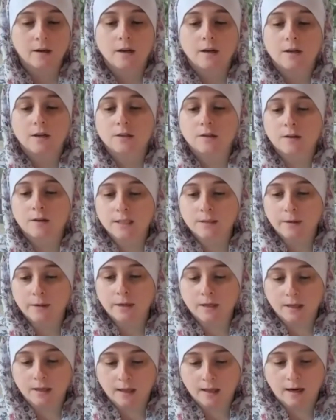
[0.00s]
So I
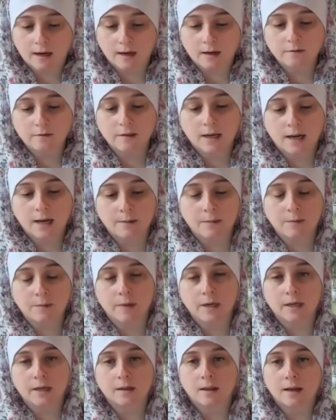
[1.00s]
spend a lot of time in
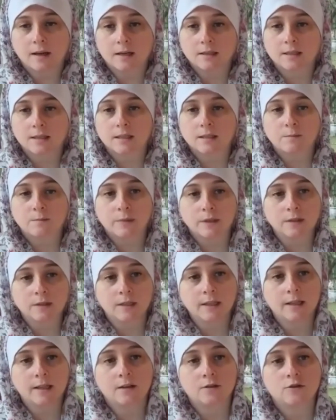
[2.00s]
my classes
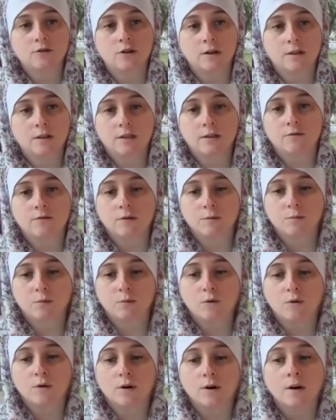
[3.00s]
building that trust and
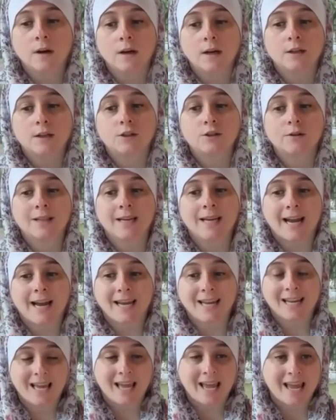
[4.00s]
rapport so that I
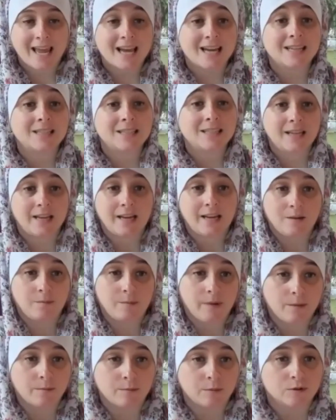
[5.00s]
can take
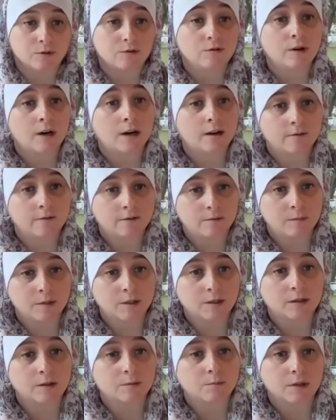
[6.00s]
people to
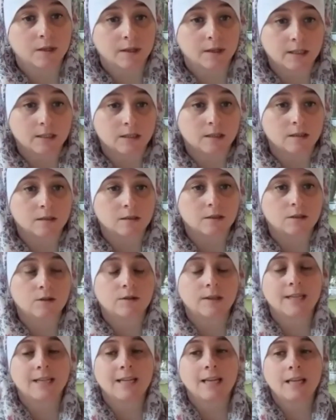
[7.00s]
unfamiliar places, so
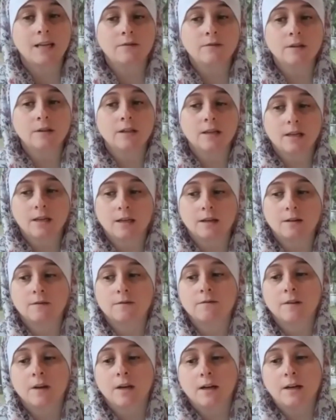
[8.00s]
that even if
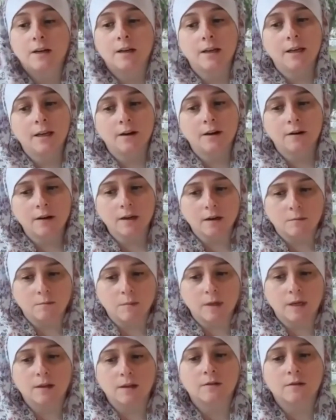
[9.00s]
hearing a
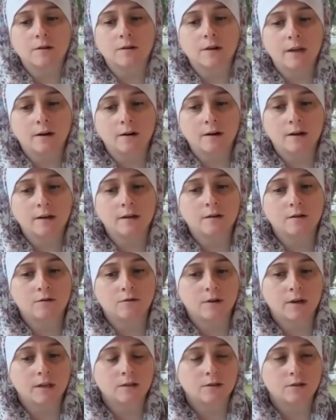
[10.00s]
myth or hearing a
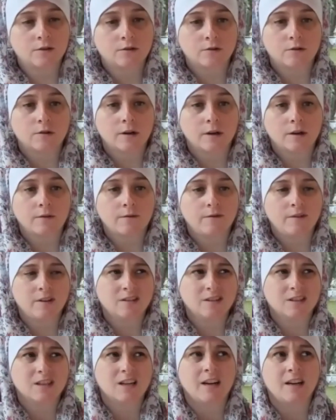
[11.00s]
great story
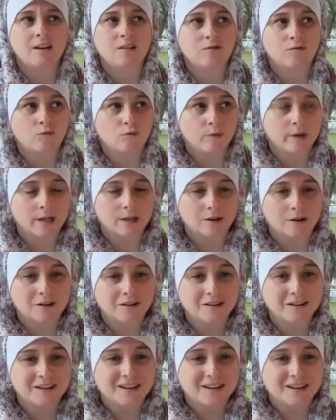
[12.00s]
feels kind of weird